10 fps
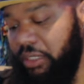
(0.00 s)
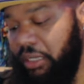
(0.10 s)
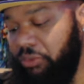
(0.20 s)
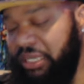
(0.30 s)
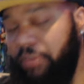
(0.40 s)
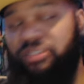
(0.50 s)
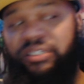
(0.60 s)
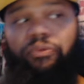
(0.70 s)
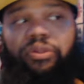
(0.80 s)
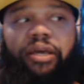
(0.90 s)
Was able to
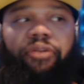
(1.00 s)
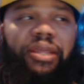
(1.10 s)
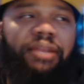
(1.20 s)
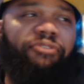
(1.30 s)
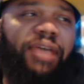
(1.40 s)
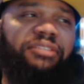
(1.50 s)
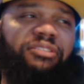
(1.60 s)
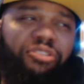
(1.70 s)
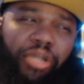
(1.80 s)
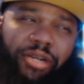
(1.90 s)
stay really healthy. And in
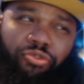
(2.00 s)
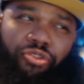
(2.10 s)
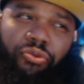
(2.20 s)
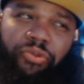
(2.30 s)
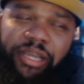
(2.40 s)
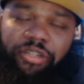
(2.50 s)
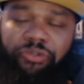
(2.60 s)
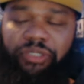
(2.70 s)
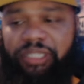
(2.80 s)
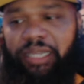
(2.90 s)
fact, I know two of the
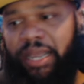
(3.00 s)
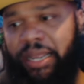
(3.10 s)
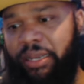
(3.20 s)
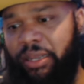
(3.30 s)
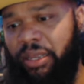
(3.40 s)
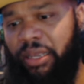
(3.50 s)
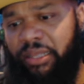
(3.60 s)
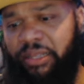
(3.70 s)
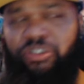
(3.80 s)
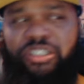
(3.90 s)
injuries he had,
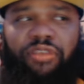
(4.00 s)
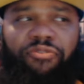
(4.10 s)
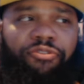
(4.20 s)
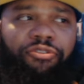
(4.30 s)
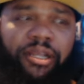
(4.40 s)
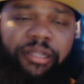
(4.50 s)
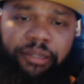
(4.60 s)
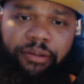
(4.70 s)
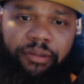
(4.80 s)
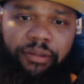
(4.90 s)
they were
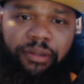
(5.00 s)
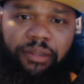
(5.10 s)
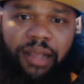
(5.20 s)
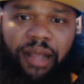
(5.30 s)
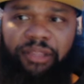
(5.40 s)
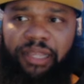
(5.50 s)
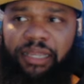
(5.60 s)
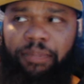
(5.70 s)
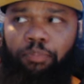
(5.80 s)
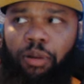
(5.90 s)
self-inflicted. I
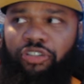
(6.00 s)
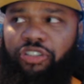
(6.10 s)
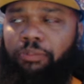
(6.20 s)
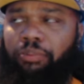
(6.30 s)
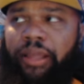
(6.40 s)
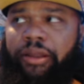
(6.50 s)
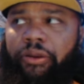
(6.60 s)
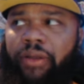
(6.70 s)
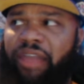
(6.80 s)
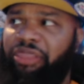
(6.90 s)
think he punched a
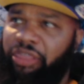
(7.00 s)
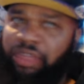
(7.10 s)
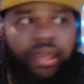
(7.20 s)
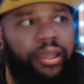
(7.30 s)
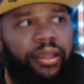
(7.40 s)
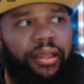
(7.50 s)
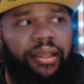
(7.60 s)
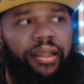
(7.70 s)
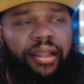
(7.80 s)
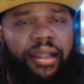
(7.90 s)
player, I think,
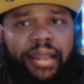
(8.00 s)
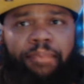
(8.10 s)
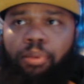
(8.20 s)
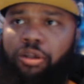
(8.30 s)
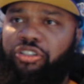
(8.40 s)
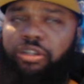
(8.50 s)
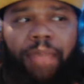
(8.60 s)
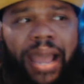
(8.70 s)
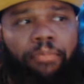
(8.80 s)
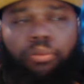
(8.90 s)
and punched a
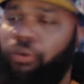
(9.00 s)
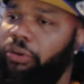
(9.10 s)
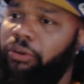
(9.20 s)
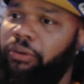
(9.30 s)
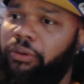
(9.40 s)
backboard